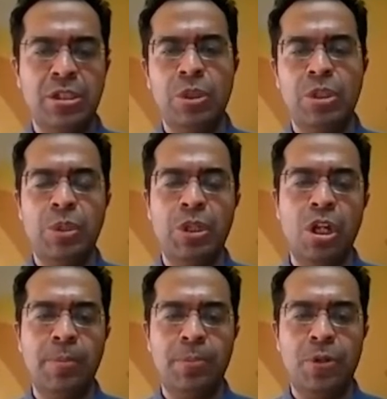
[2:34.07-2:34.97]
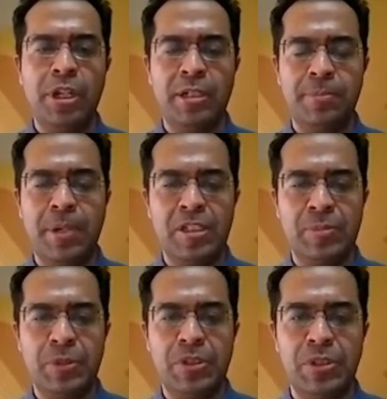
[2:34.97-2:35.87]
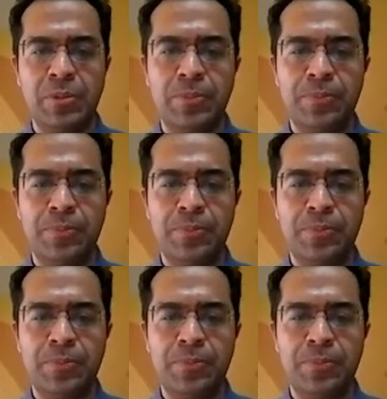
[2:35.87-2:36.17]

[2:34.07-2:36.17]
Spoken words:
which we call product passports.